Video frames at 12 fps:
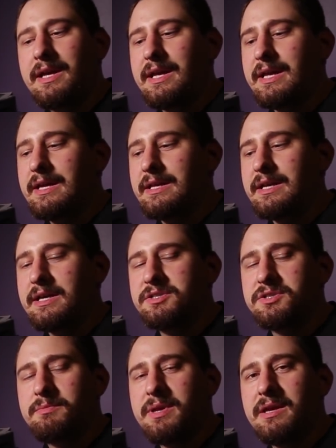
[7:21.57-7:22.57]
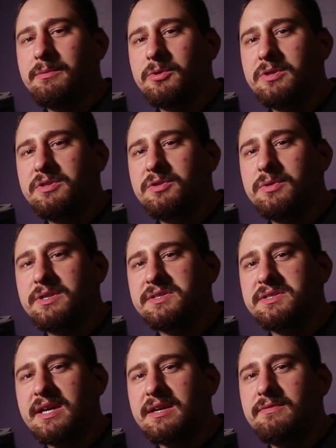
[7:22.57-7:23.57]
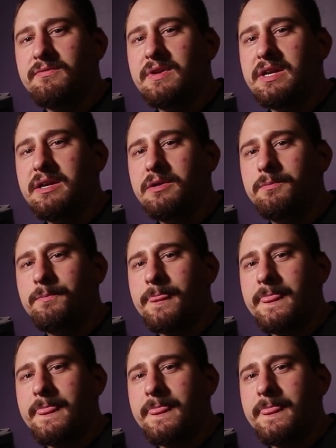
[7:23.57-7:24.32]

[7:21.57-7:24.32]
and I should be able to do a second video.